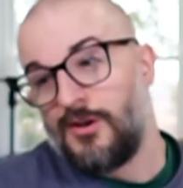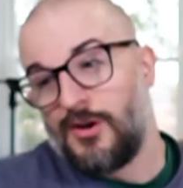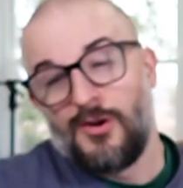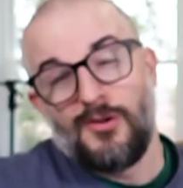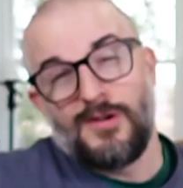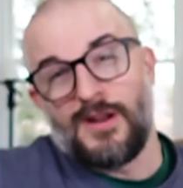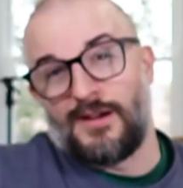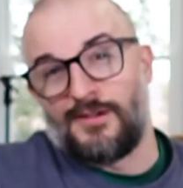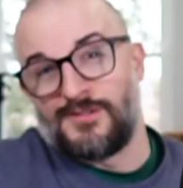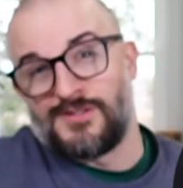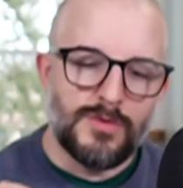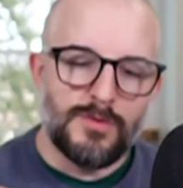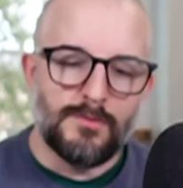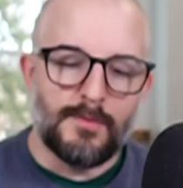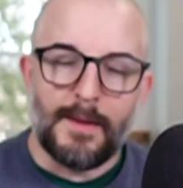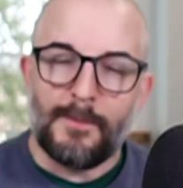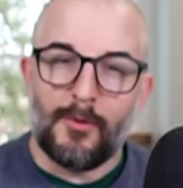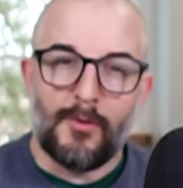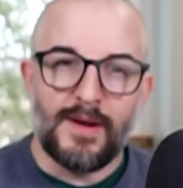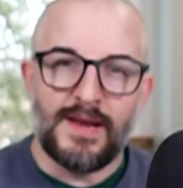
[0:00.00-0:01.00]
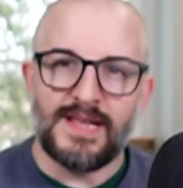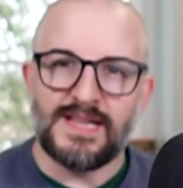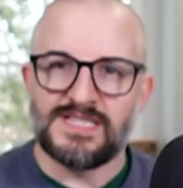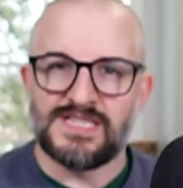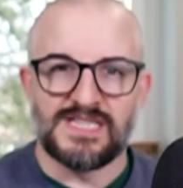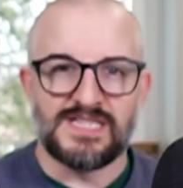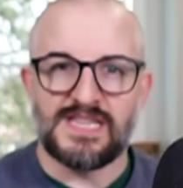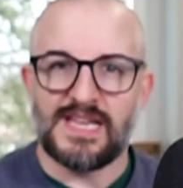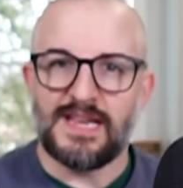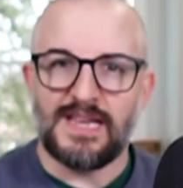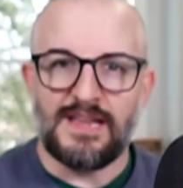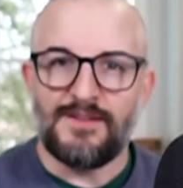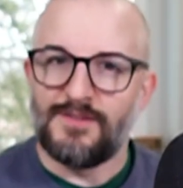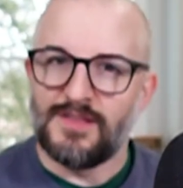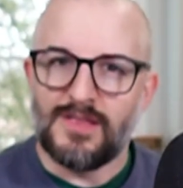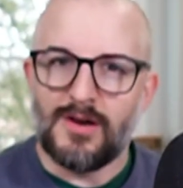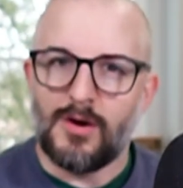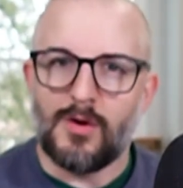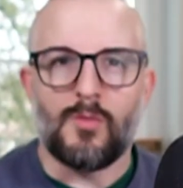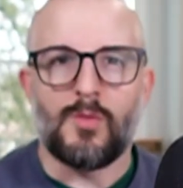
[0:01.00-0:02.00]
Who knows? My point is that
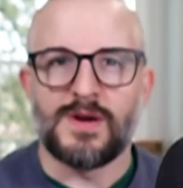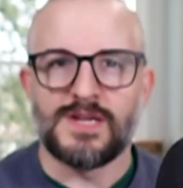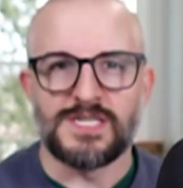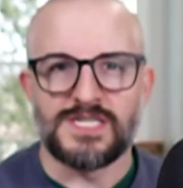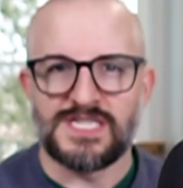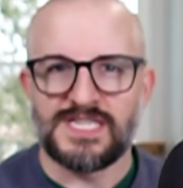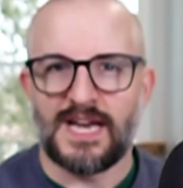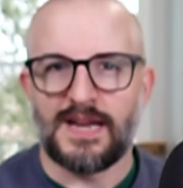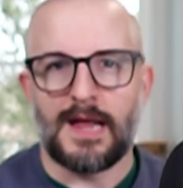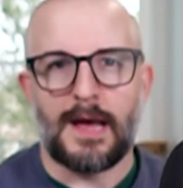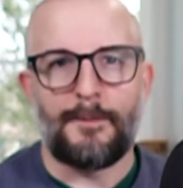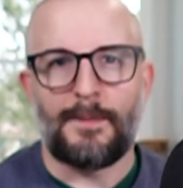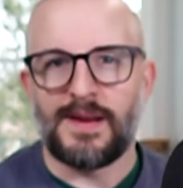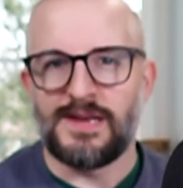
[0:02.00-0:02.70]
even though it was set up,